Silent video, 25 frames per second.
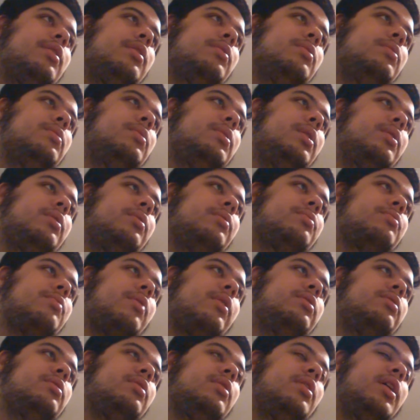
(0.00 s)
who will
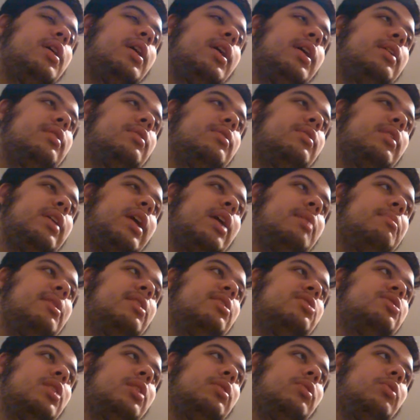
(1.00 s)
run the, the
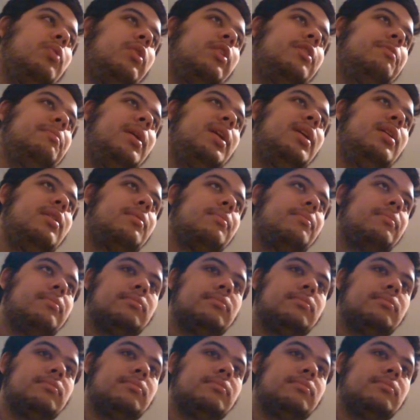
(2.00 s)
gaming channel with me.